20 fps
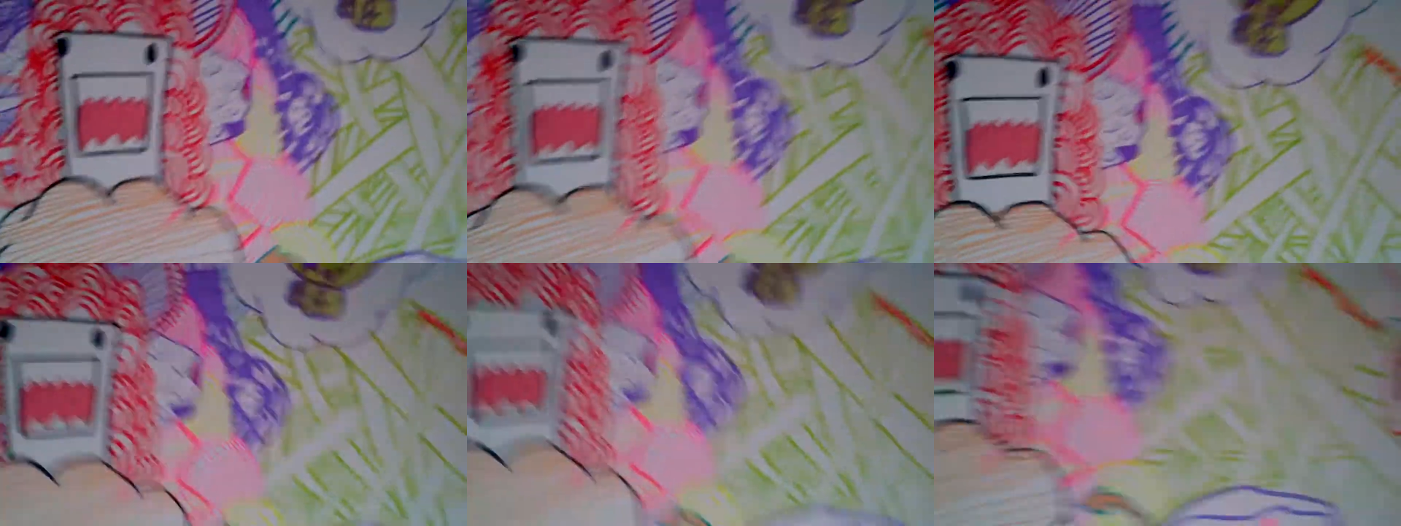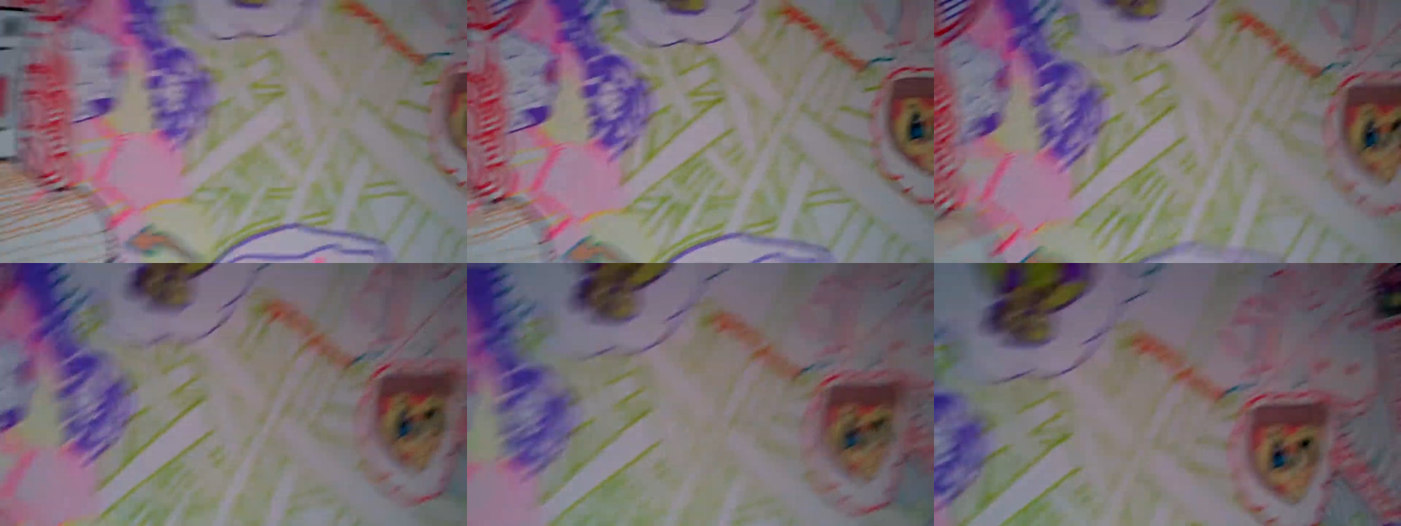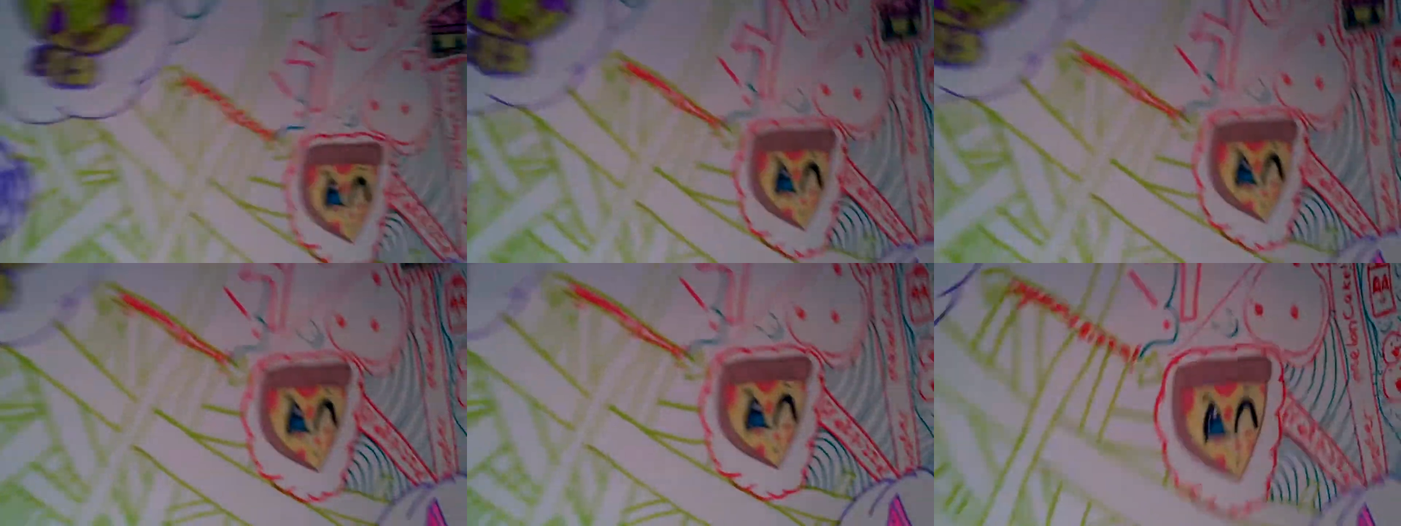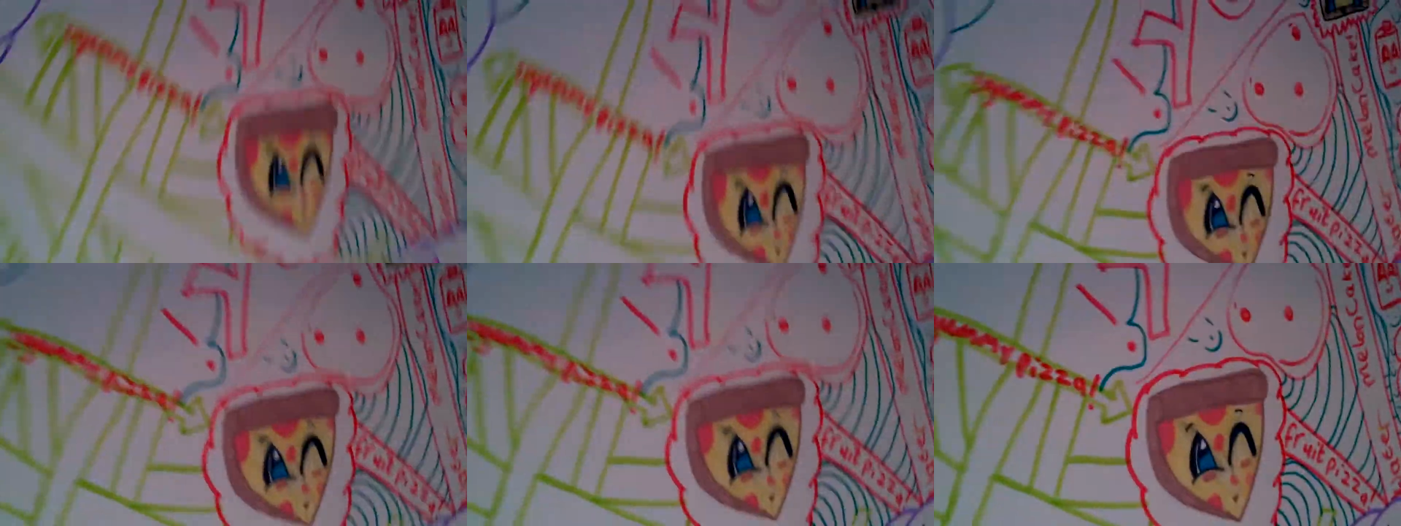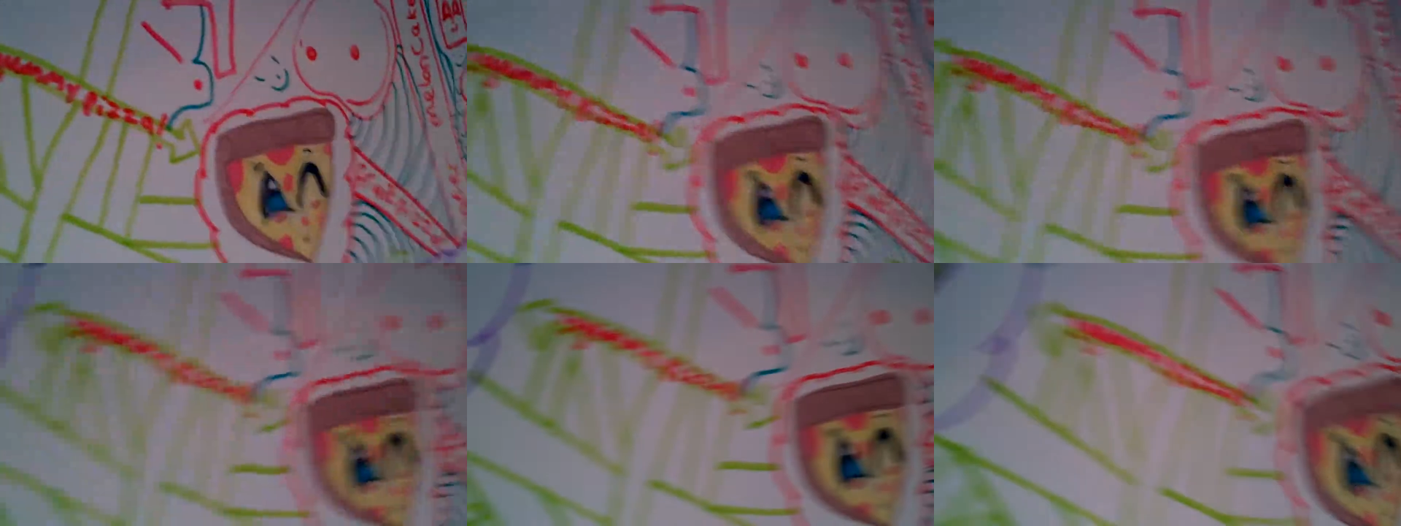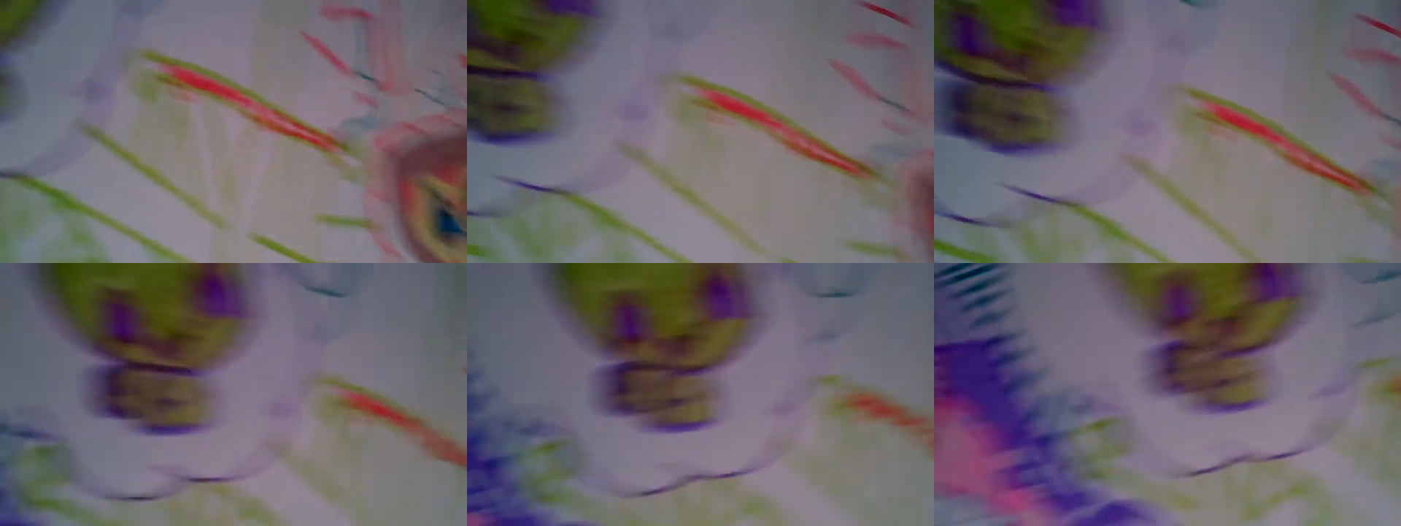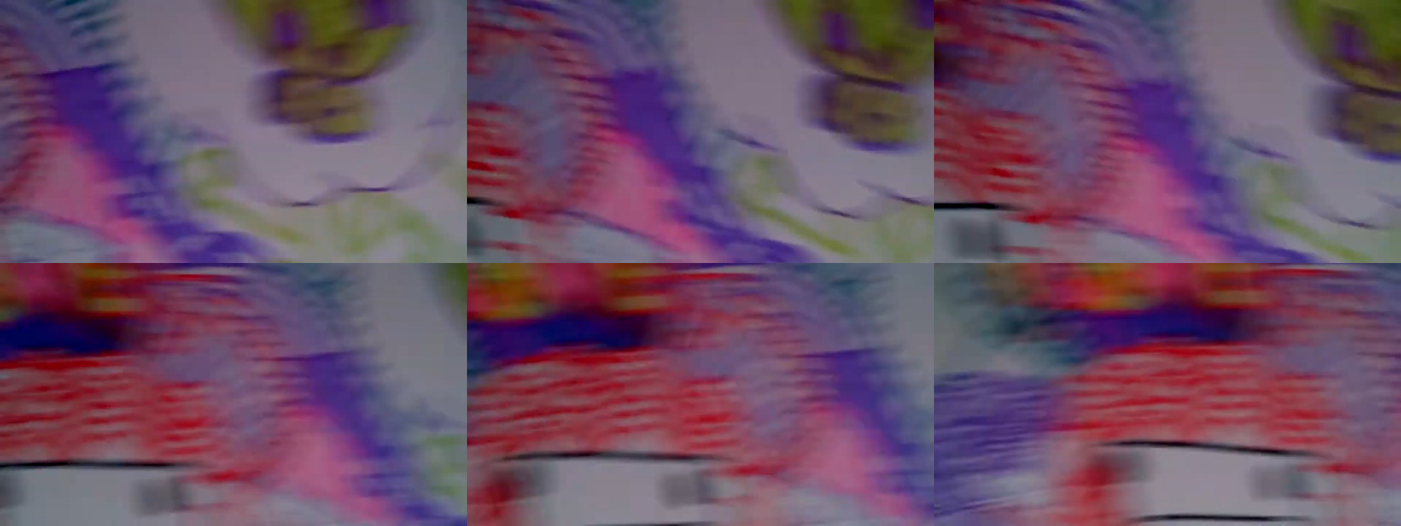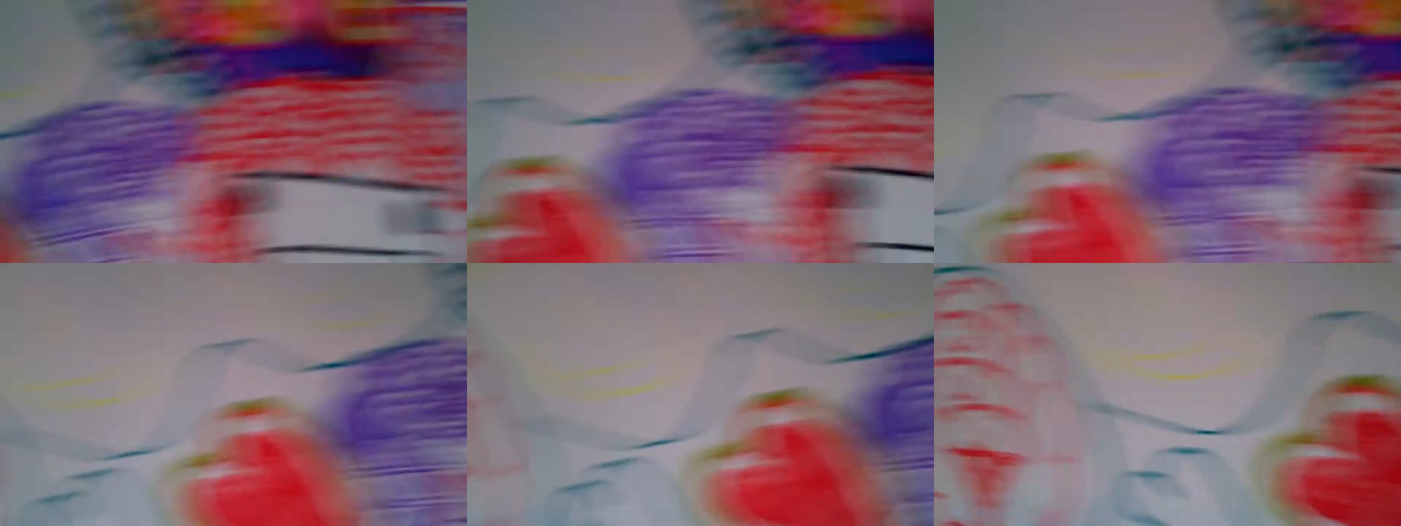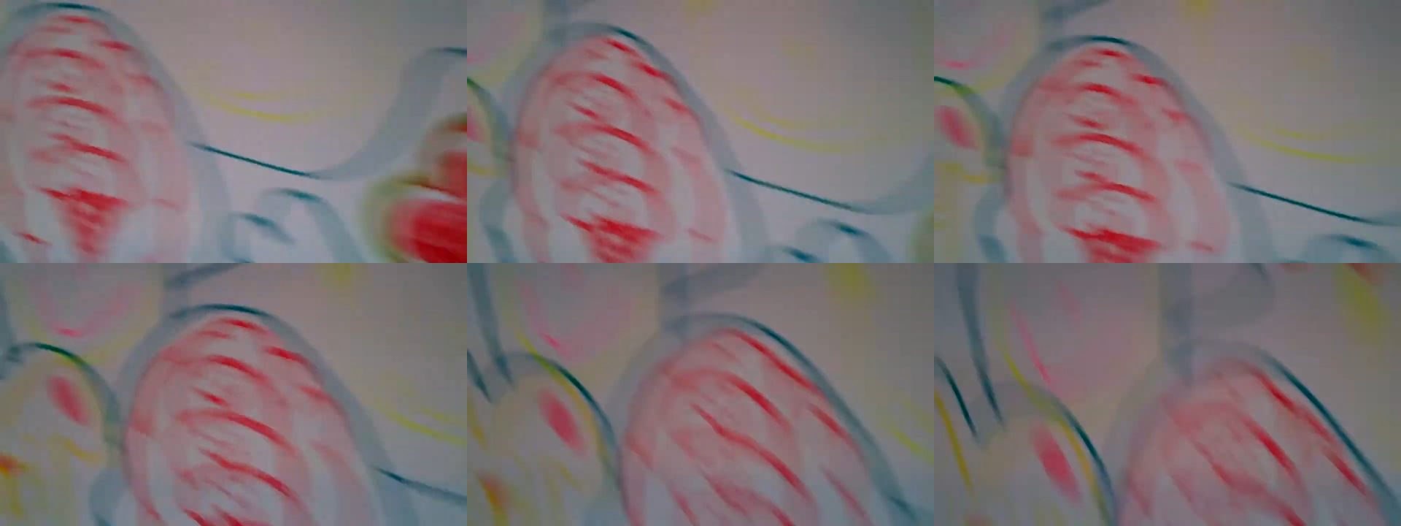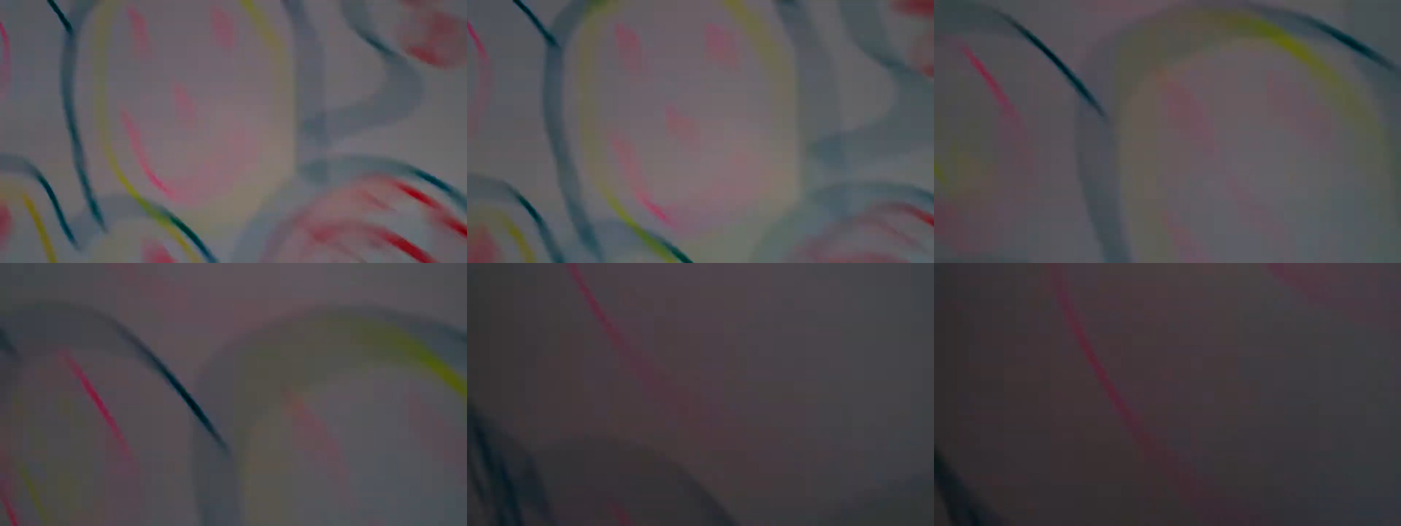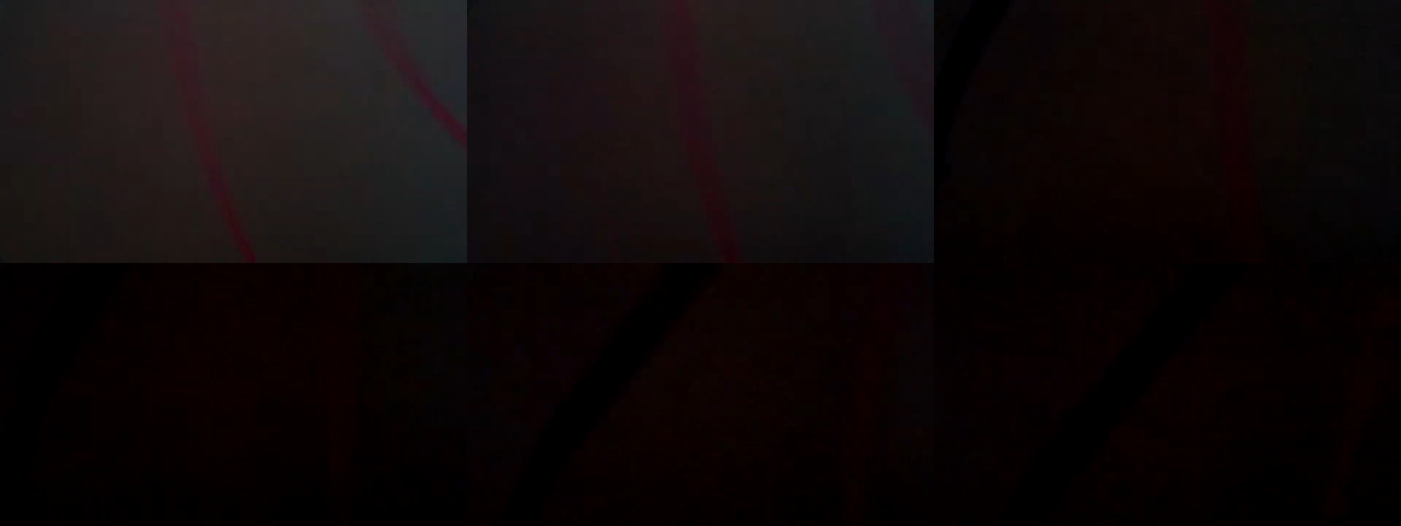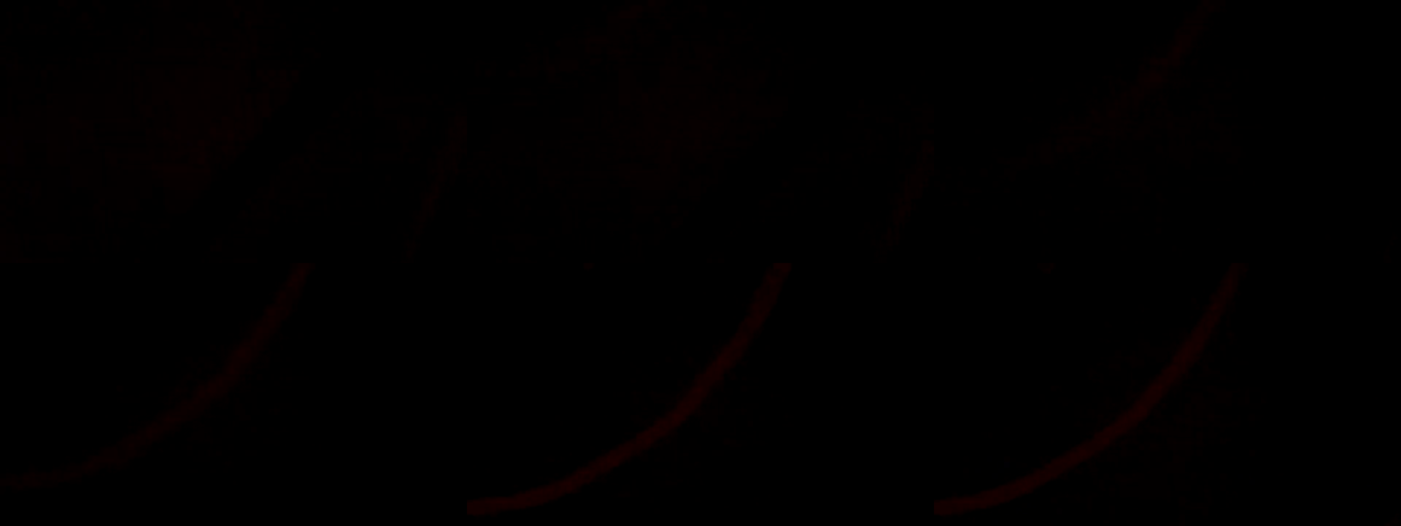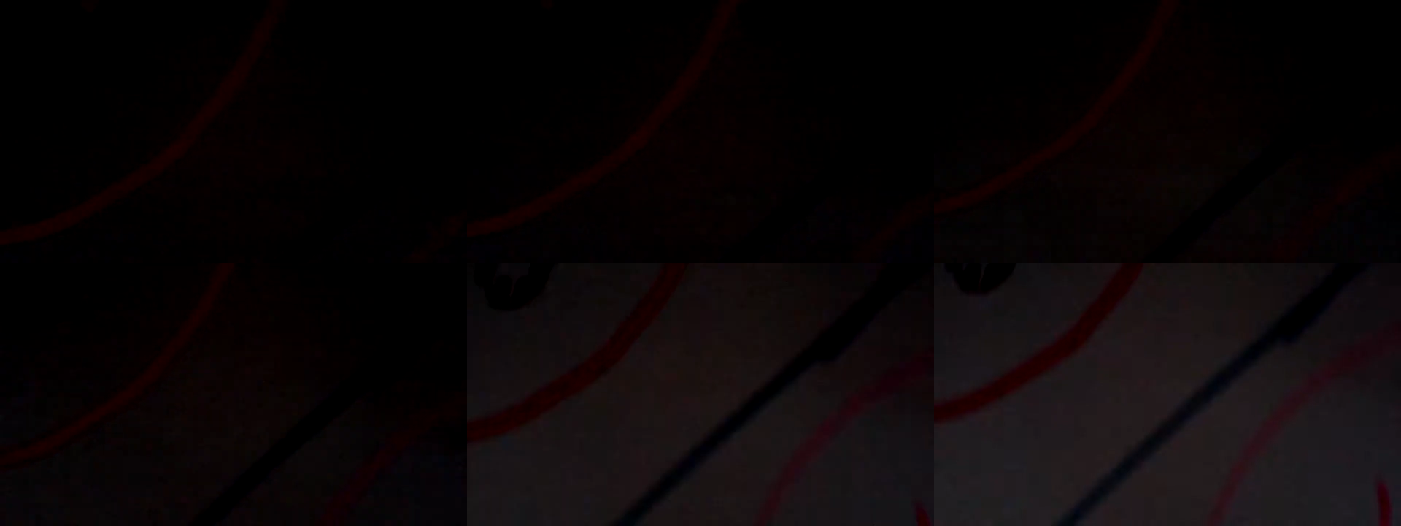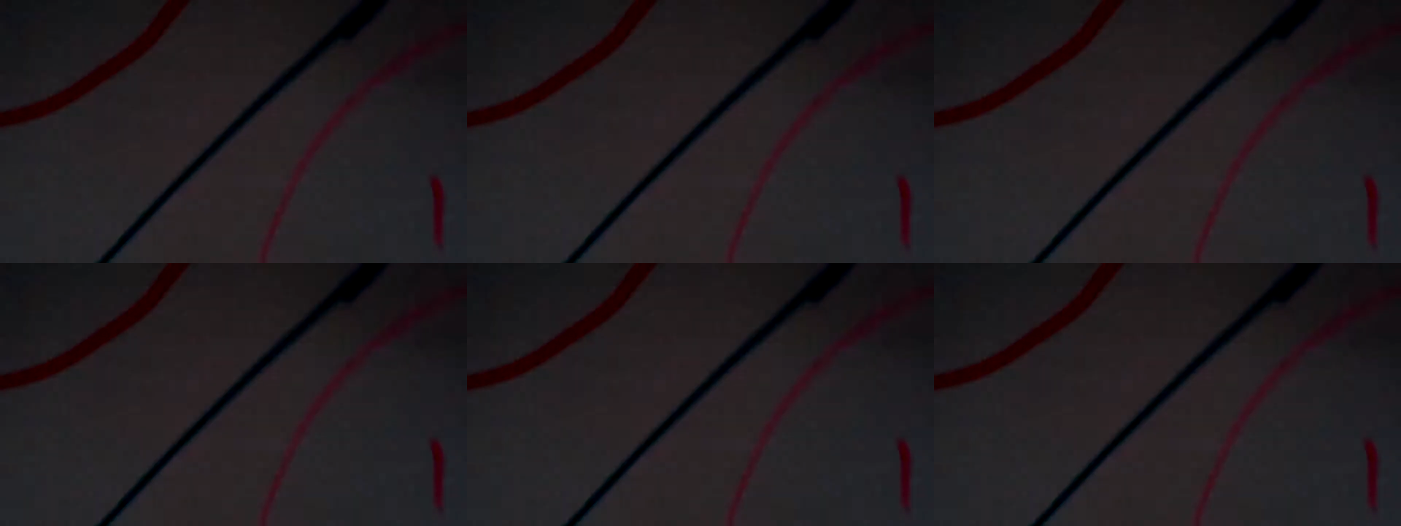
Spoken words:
No face is visible, so there are no lips to read.